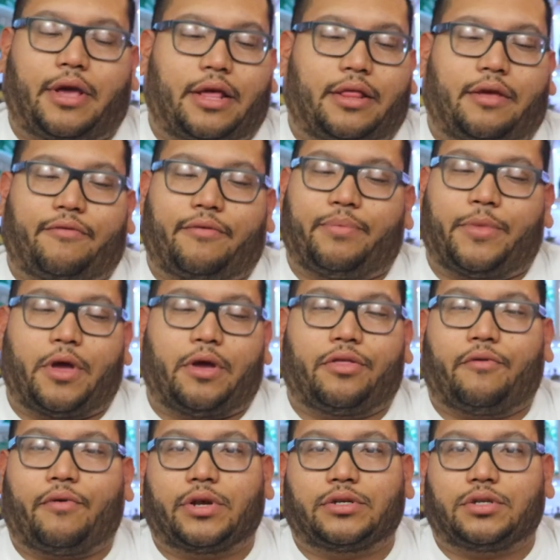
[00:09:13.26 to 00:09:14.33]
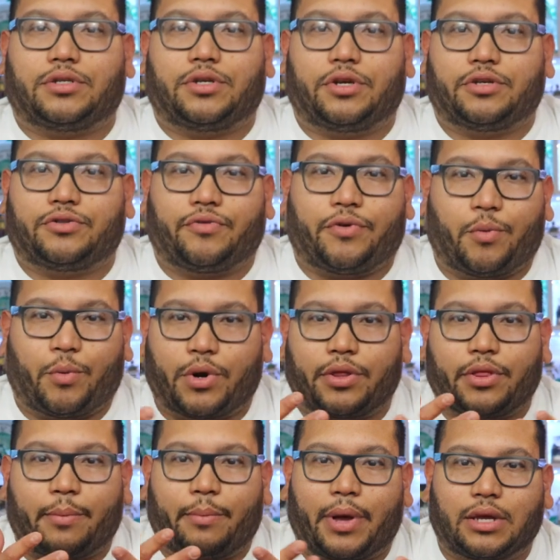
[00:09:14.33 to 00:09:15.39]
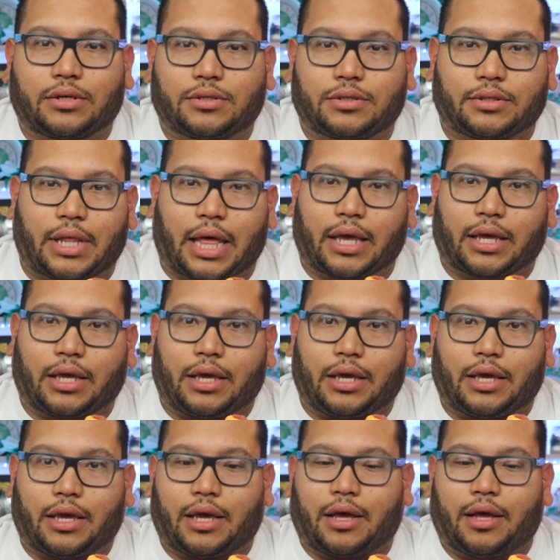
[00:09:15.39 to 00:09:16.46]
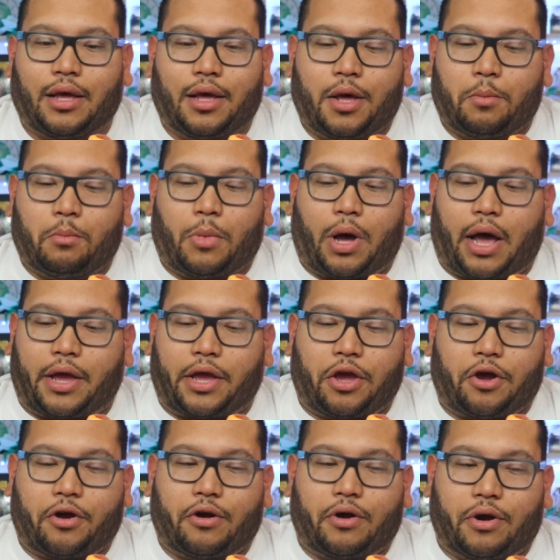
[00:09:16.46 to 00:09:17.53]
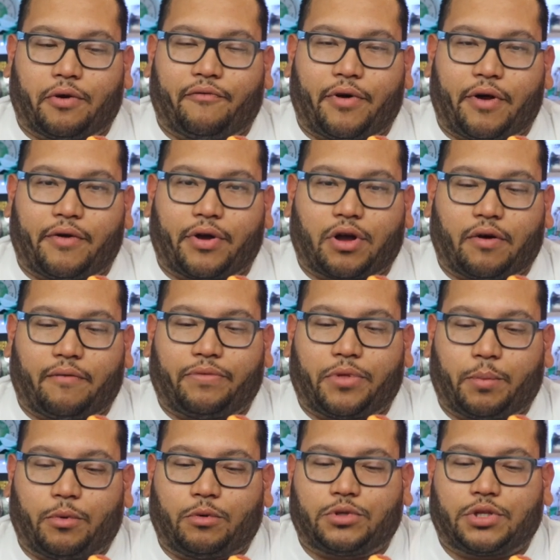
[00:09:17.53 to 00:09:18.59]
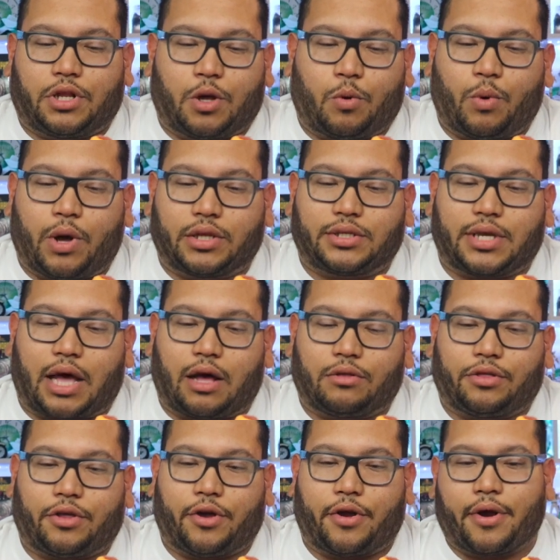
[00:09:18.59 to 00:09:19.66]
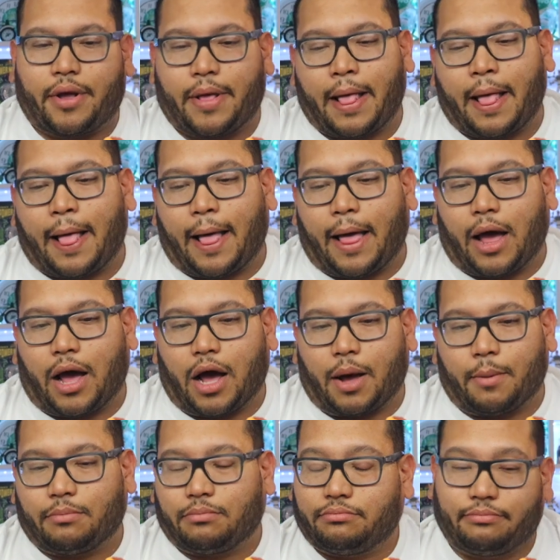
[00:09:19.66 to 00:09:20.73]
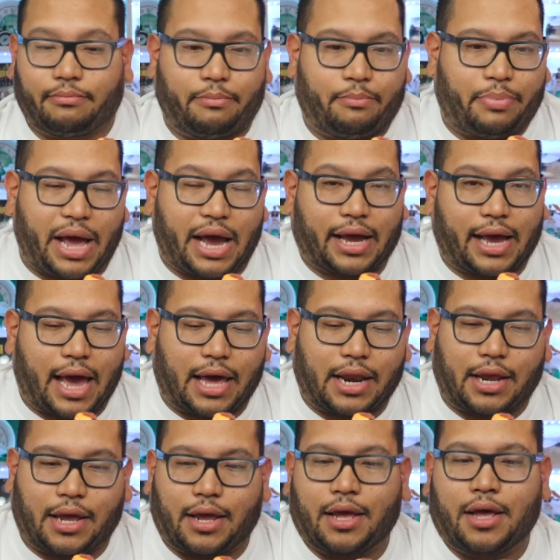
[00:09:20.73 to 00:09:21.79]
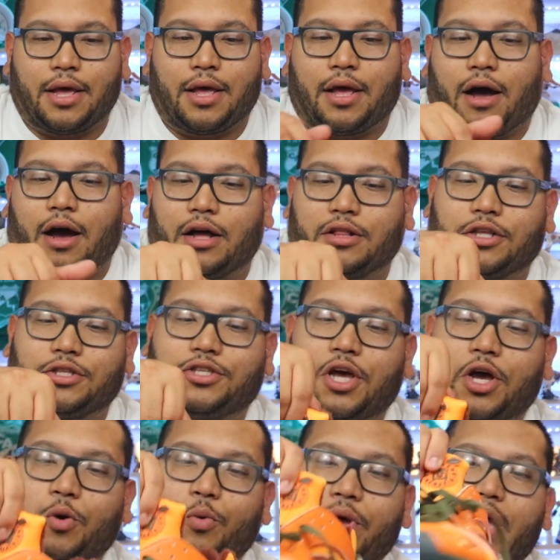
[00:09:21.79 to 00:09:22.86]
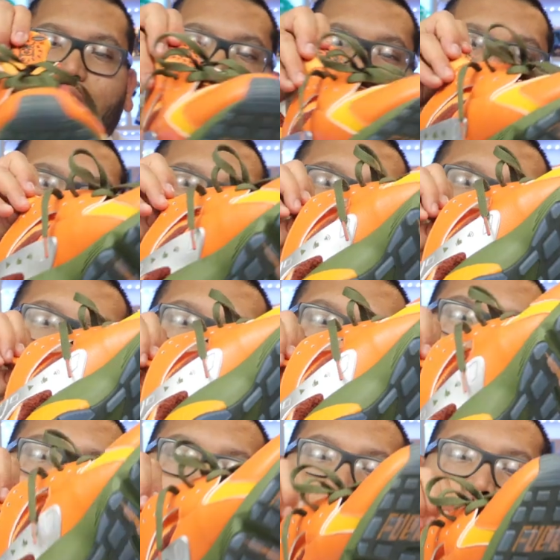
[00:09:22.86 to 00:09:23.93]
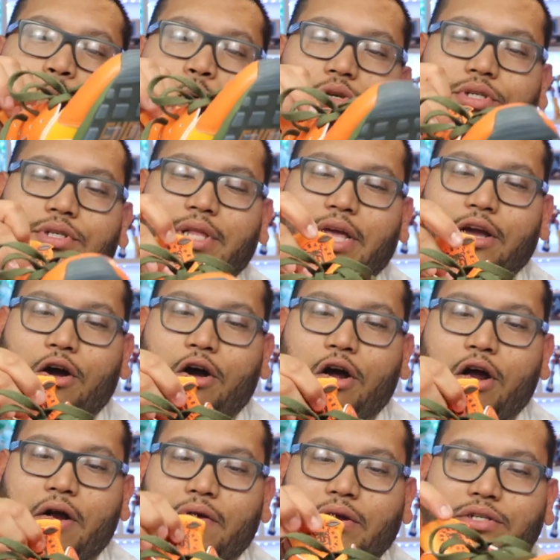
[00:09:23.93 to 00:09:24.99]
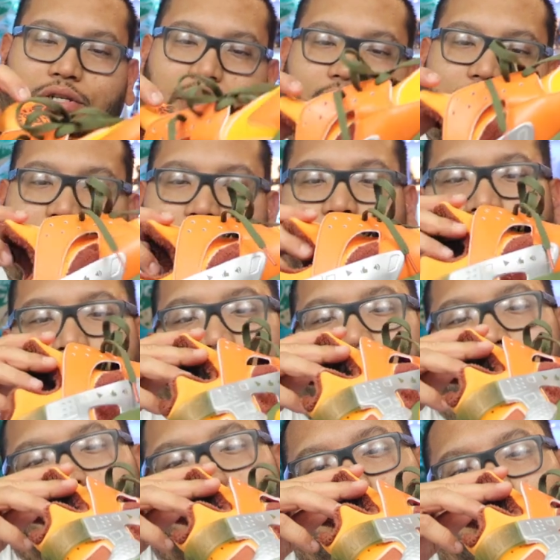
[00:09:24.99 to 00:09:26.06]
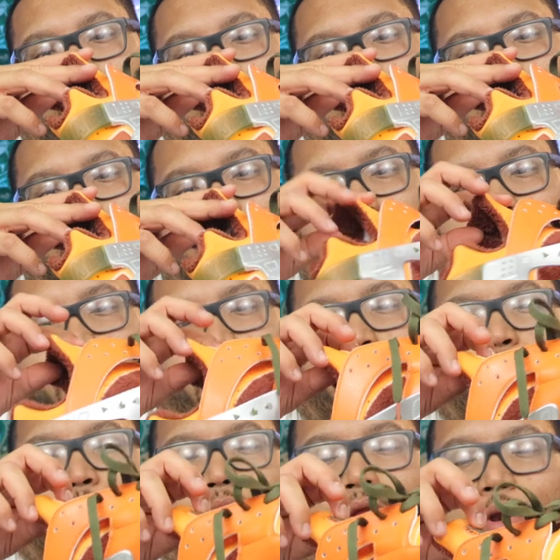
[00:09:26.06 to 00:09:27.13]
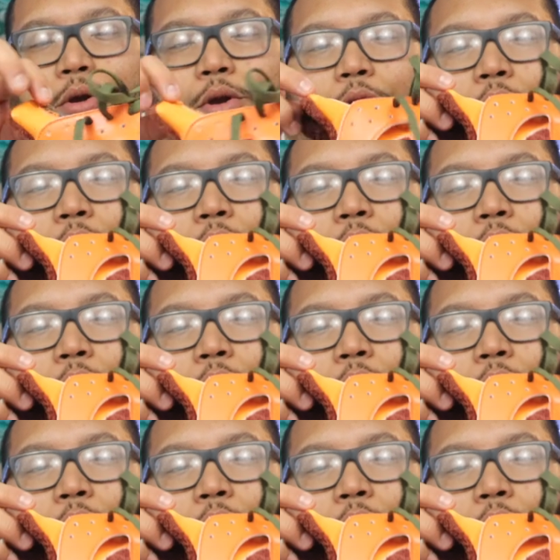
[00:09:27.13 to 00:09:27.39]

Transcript: and then from there the rest is history. One of the best Nike, I hear, very comfortable silhouettes out there. Um, back at it. On the tongue, we have his logo, which is like an orange, and then it's a cute little